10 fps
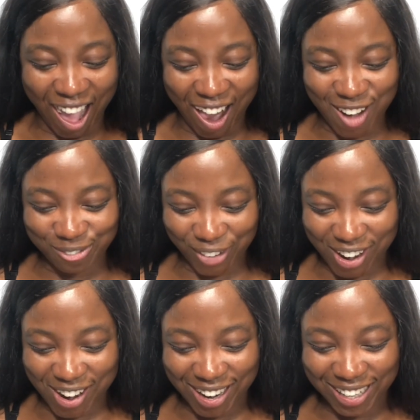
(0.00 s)

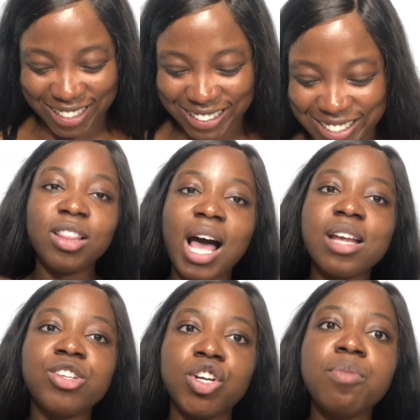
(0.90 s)
ever? A lot
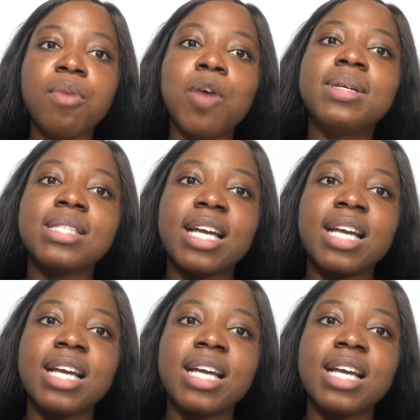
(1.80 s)
of little moments